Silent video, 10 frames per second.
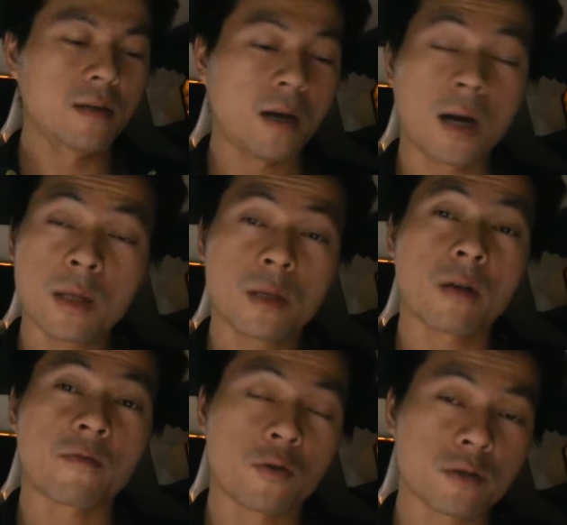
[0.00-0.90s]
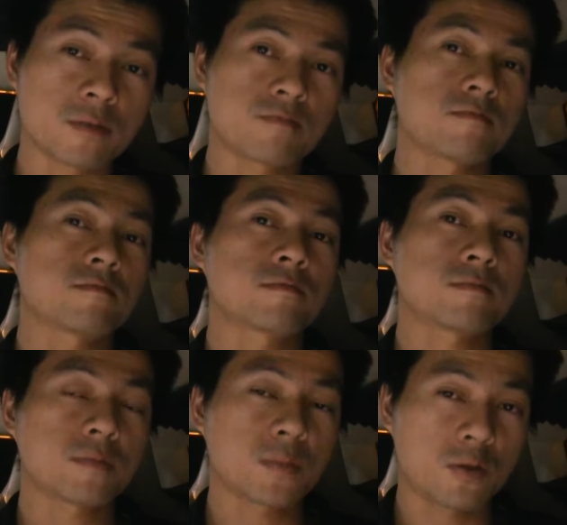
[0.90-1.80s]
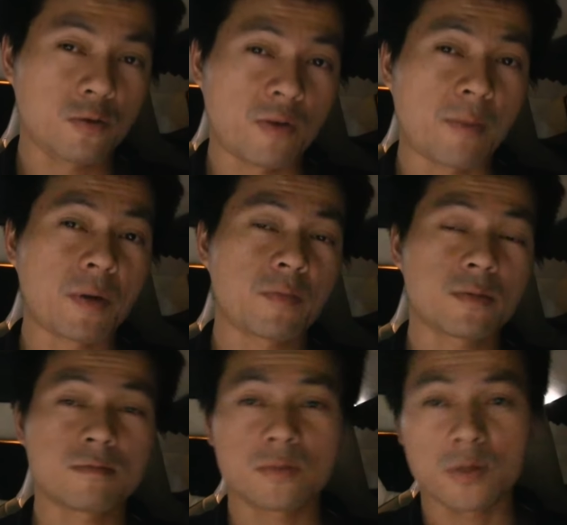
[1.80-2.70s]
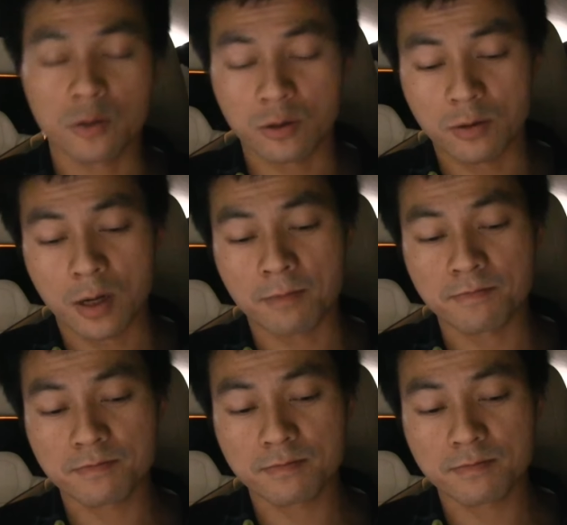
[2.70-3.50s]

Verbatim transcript: And of course, to wrap up, you know, um,